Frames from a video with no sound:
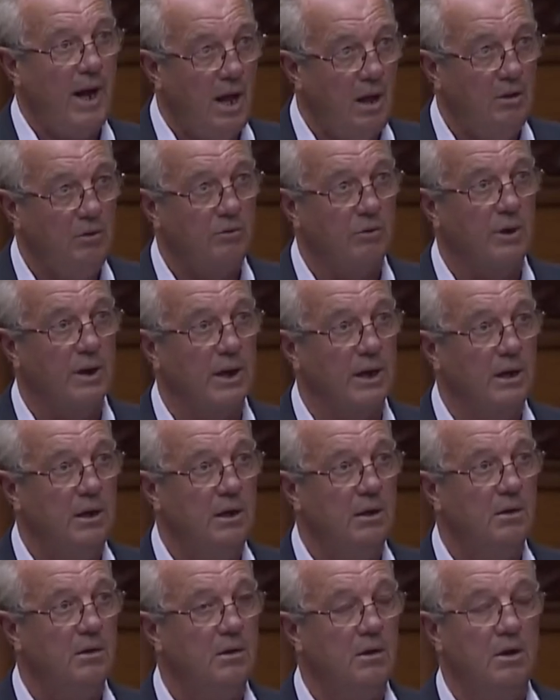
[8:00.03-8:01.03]
elderly,
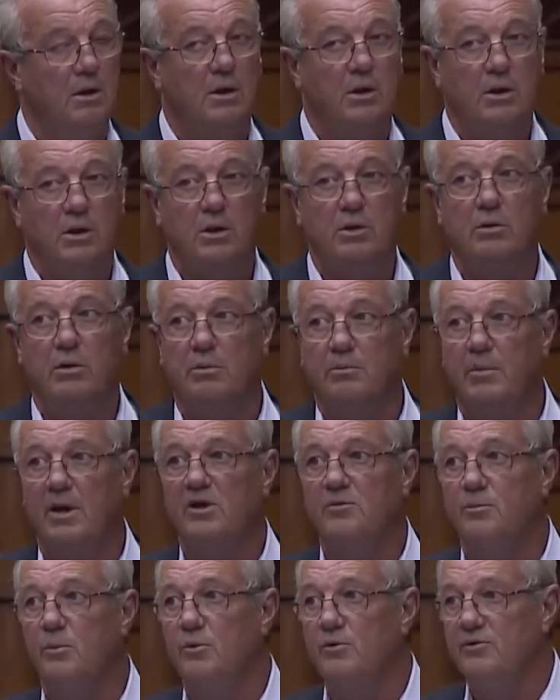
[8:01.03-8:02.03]
you are
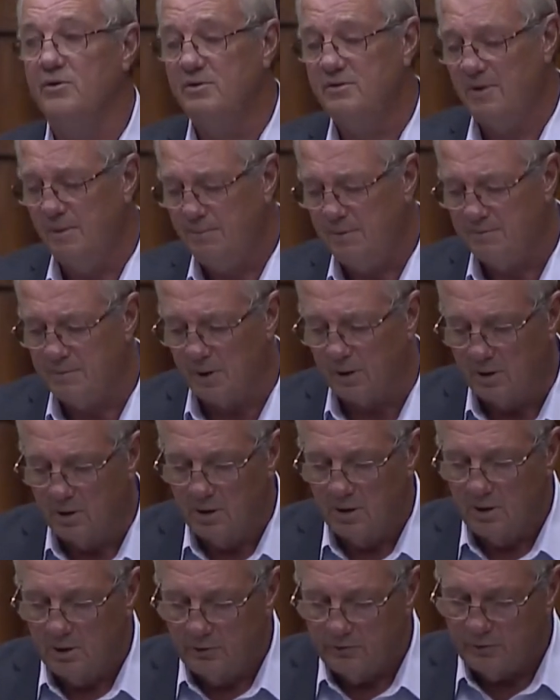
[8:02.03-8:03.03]
much more susceptible.
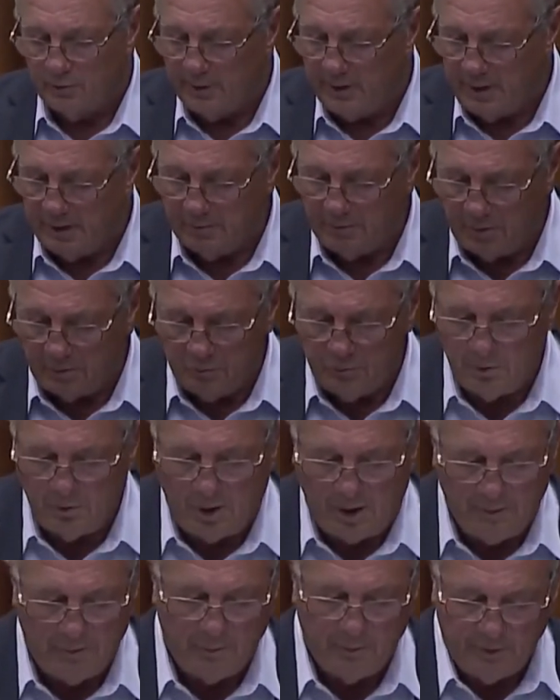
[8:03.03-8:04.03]
So I,
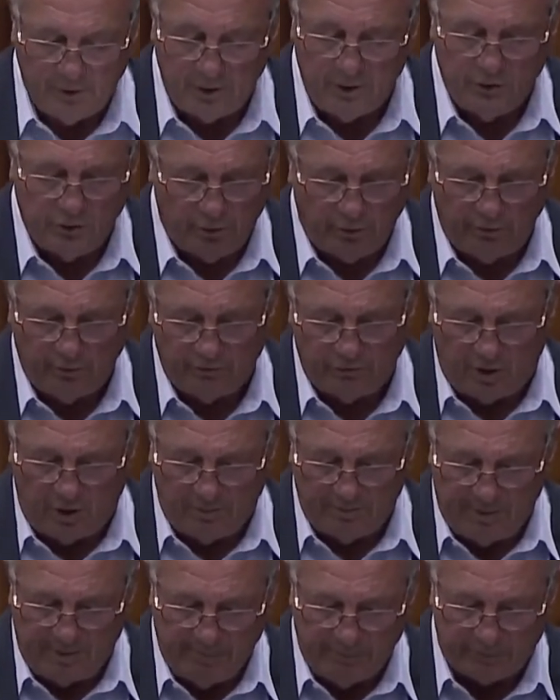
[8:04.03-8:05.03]
I would encourage
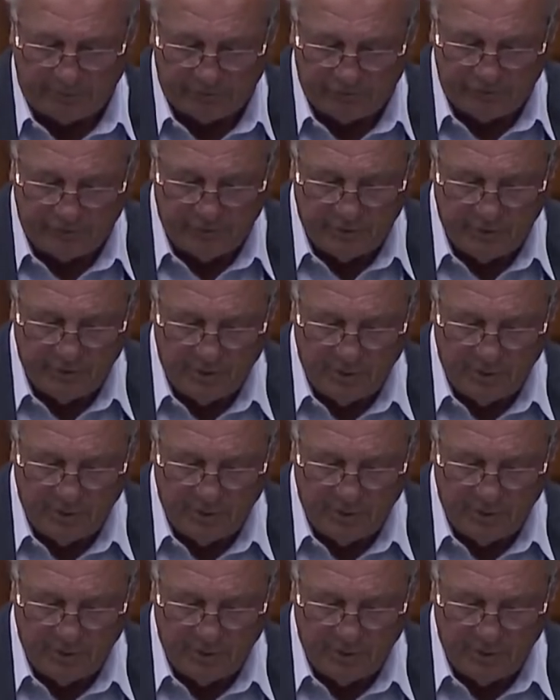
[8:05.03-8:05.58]
all members.